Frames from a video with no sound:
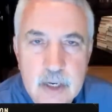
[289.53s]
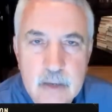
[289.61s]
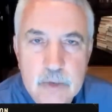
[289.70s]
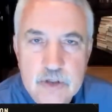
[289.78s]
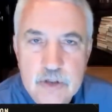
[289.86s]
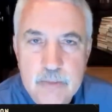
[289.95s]

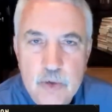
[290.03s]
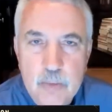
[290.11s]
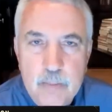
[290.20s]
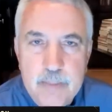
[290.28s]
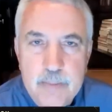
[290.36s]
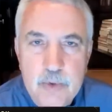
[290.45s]
Muslim
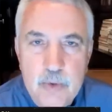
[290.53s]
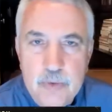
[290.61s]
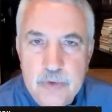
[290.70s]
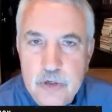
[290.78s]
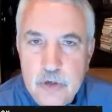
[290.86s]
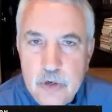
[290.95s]
youth
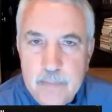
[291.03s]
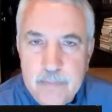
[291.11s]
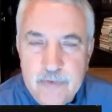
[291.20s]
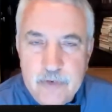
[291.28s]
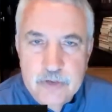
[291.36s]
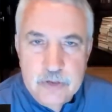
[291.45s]
in Europe
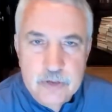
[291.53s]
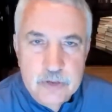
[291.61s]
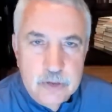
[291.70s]
versus